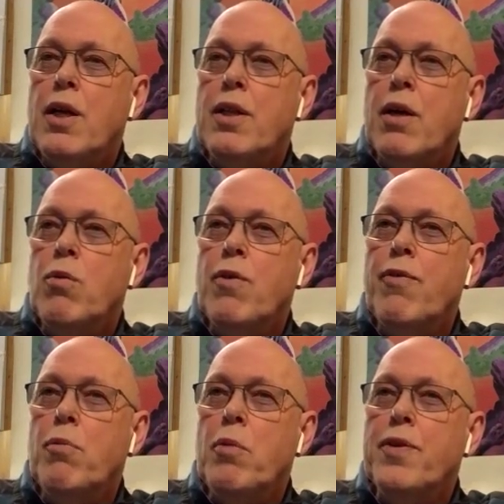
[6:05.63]
And they were
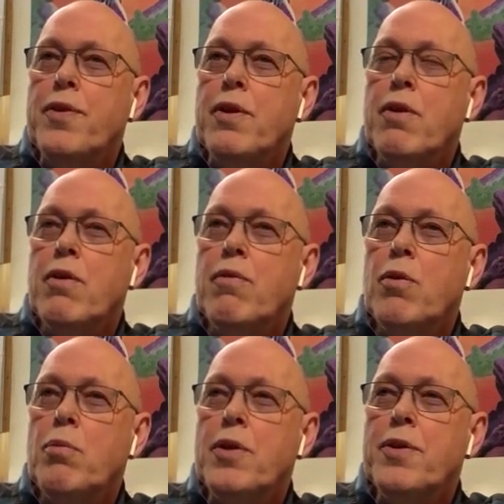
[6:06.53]
format, uh,
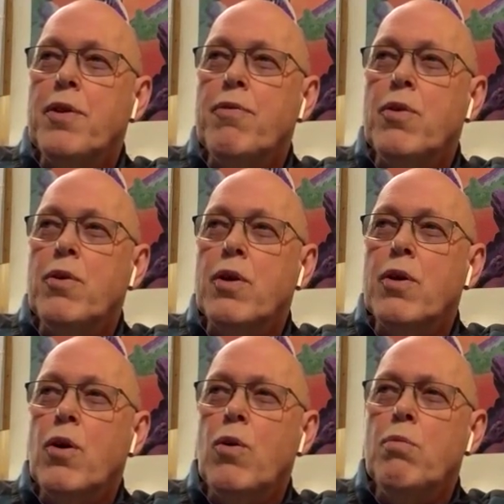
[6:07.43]
formatted for
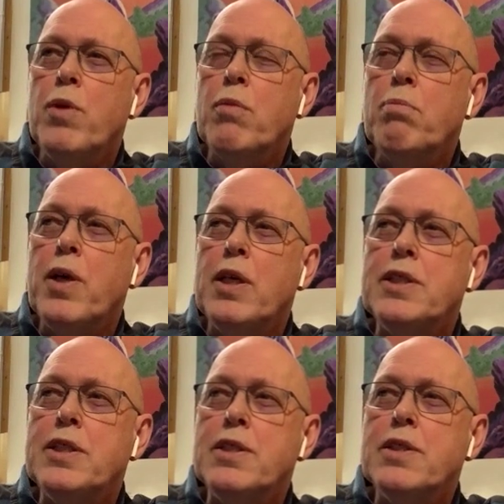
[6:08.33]
comic
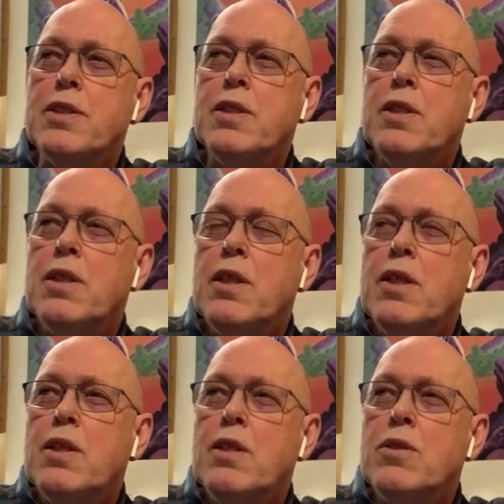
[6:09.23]
pages.
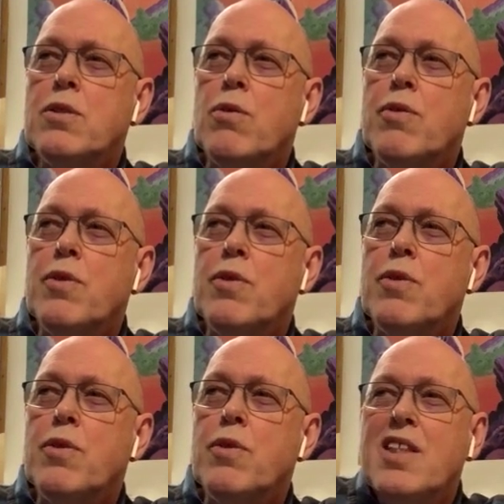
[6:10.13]
So
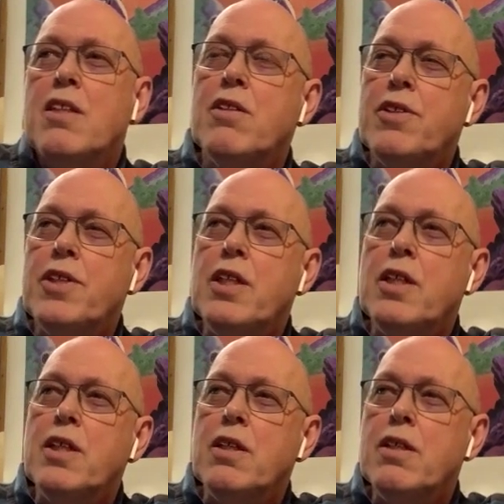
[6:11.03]
we didn't
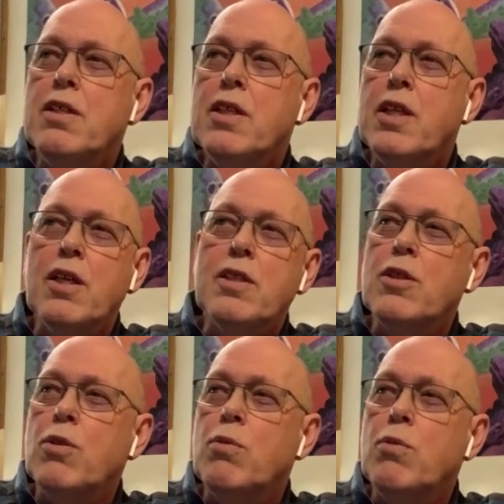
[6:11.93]
really think
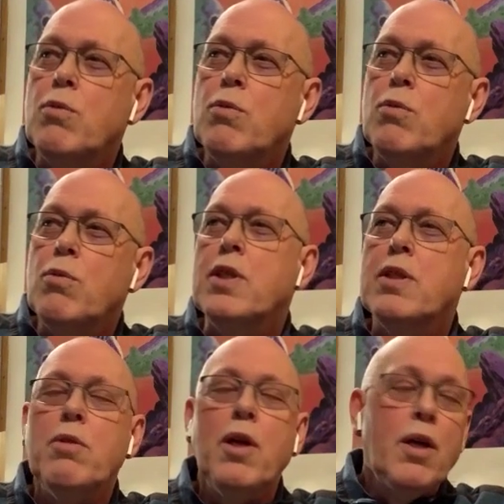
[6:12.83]
so much about it.
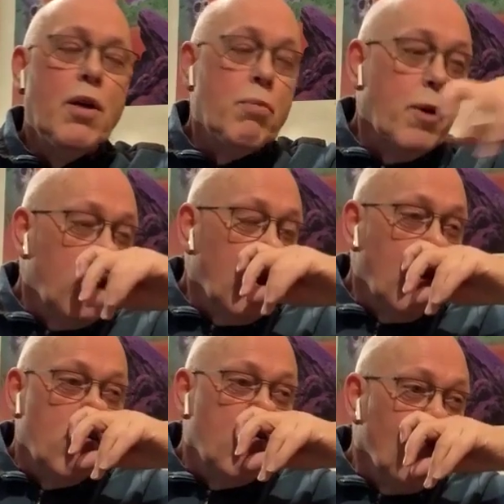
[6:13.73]
But
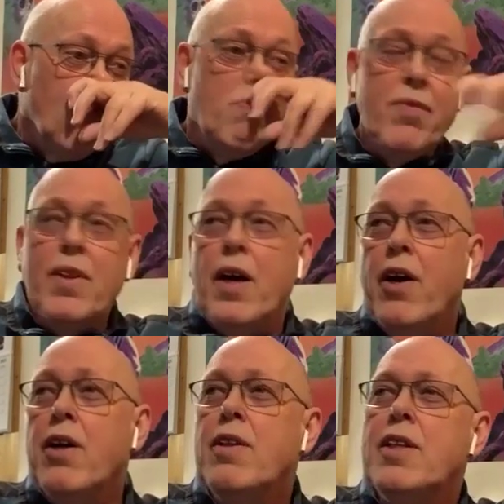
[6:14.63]
uh,
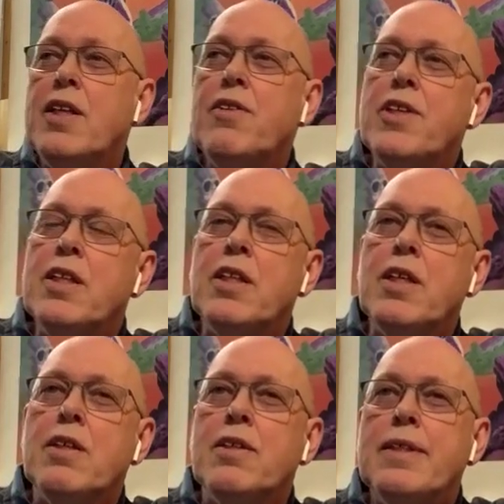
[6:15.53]
I did read
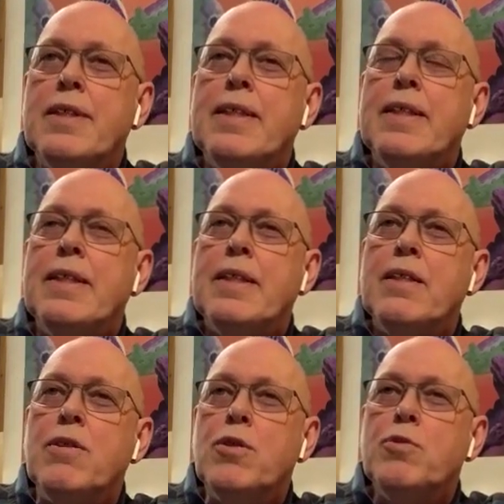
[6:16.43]
the
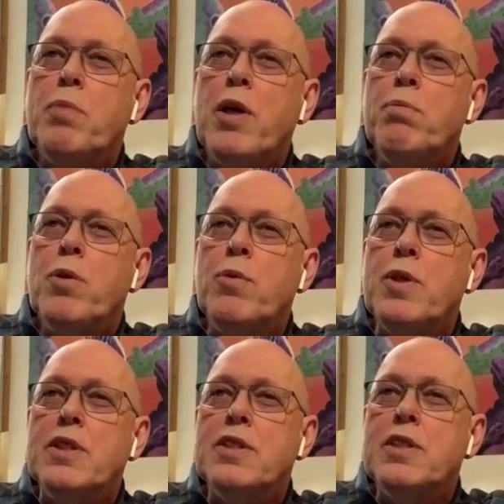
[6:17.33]
newspaper
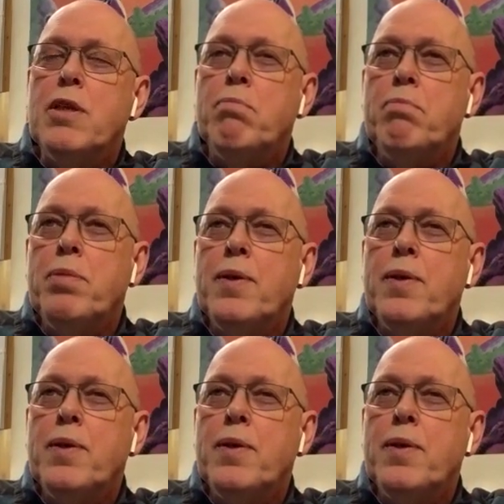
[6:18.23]
with a strip.